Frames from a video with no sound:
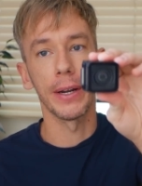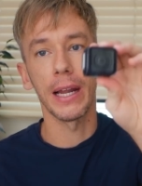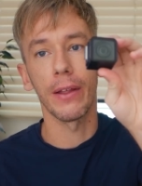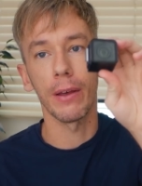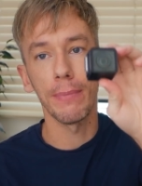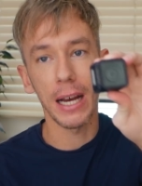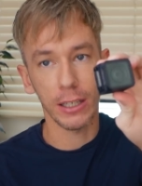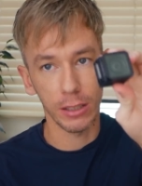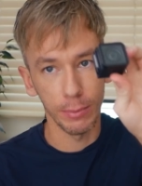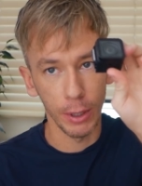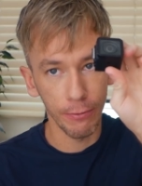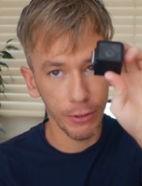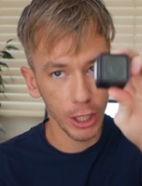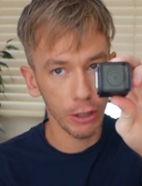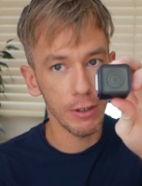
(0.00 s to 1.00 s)
Now, the
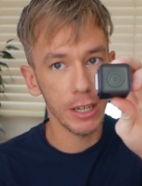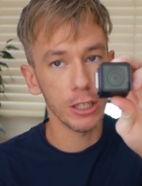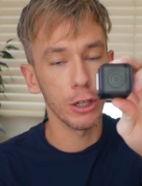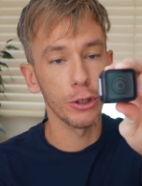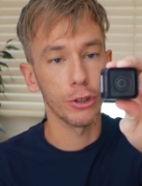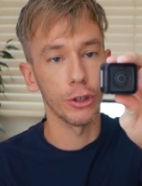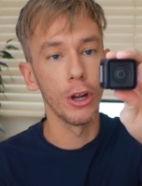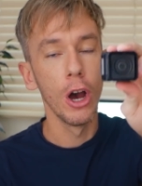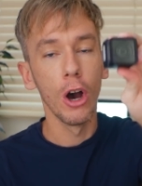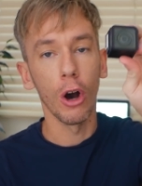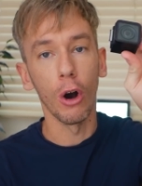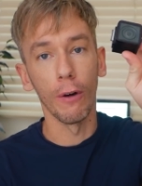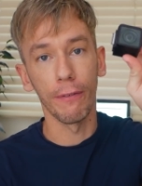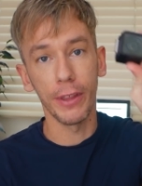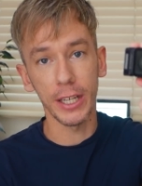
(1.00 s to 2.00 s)
maximum video resolution
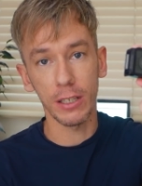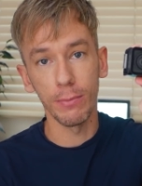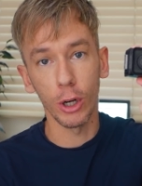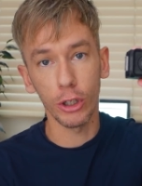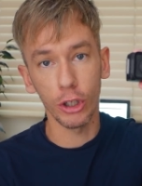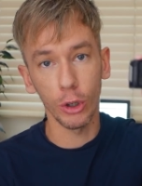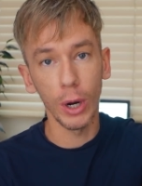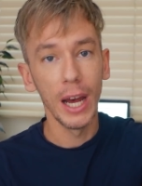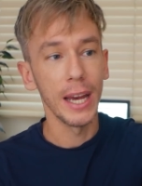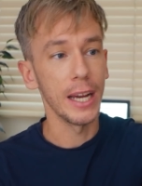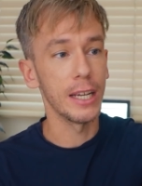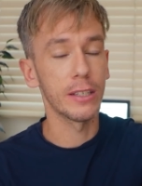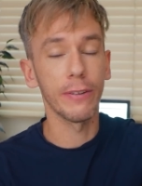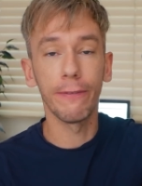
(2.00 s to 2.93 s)
of this module is